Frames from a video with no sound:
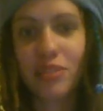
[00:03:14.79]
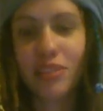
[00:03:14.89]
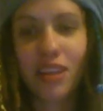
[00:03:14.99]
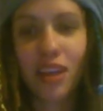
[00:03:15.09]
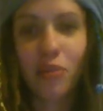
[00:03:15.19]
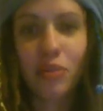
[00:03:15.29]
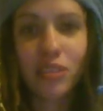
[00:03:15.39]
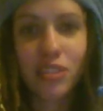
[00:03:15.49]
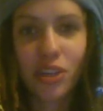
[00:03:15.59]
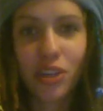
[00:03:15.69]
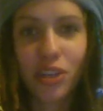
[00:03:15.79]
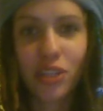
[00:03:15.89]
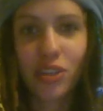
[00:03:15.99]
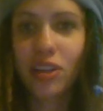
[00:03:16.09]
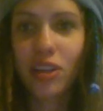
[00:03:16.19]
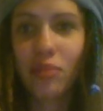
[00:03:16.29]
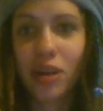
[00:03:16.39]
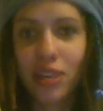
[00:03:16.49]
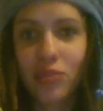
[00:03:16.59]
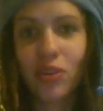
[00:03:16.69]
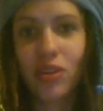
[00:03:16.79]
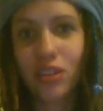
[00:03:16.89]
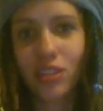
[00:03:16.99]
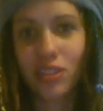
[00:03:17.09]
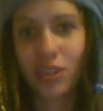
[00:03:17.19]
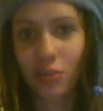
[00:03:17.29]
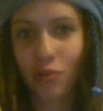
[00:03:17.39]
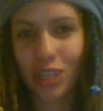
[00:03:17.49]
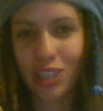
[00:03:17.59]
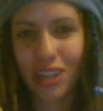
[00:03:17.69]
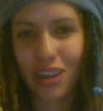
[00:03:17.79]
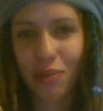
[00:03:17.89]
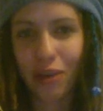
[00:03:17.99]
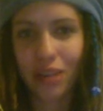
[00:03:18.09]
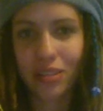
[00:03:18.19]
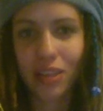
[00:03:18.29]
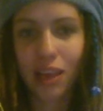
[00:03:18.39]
and once it's already dirty, you might as well, because you're going to wash it anyways.